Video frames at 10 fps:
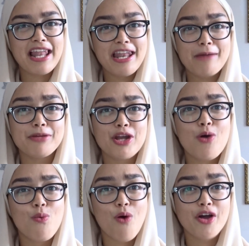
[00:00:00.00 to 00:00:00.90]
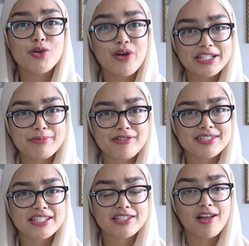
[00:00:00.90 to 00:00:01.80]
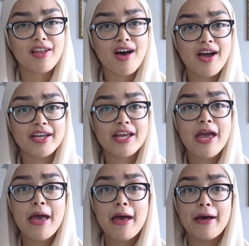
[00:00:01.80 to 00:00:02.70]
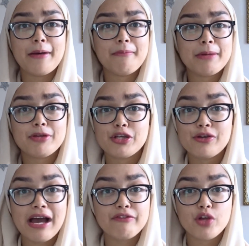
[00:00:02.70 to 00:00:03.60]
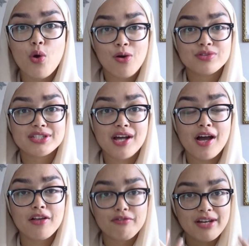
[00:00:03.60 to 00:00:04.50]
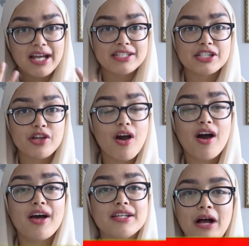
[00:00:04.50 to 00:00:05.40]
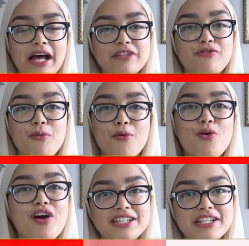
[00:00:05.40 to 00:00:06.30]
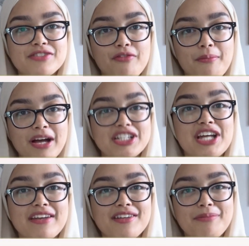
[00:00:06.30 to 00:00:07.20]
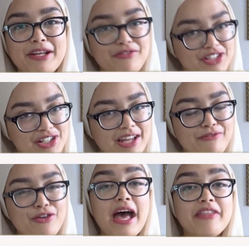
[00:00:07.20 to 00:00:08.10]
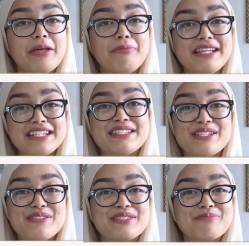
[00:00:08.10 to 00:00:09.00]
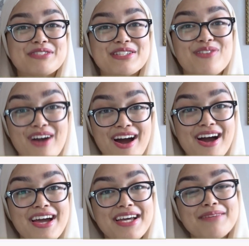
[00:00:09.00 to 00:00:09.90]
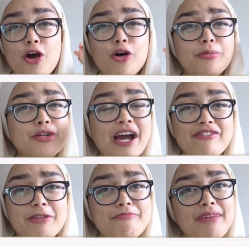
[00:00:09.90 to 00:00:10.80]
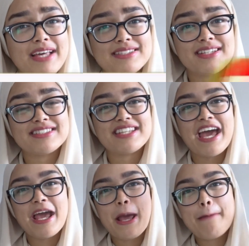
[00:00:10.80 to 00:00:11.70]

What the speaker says: and let me know what your experiences are like, and maybe you have your own style of relaxing your eyes. And for more content from my channel Beneficial Info, then please do subscribe. Hope you have an amazing day.